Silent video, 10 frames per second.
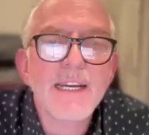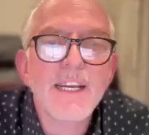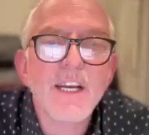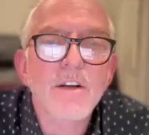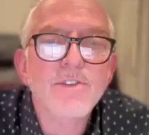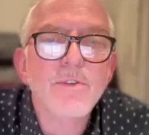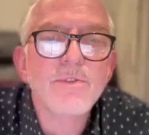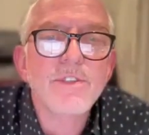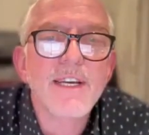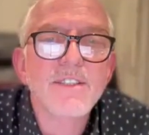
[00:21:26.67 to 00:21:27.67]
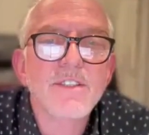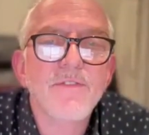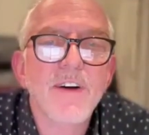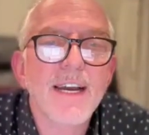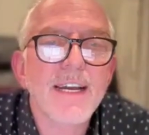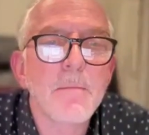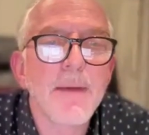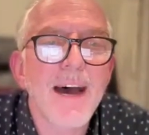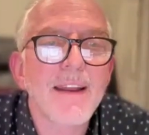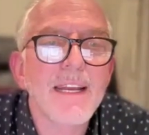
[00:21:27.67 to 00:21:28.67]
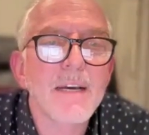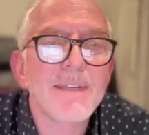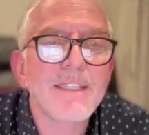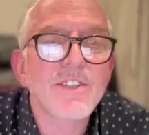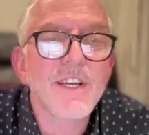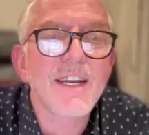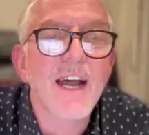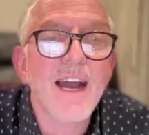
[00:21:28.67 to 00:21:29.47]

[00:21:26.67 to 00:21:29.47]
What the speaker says: And he also testified about him and said,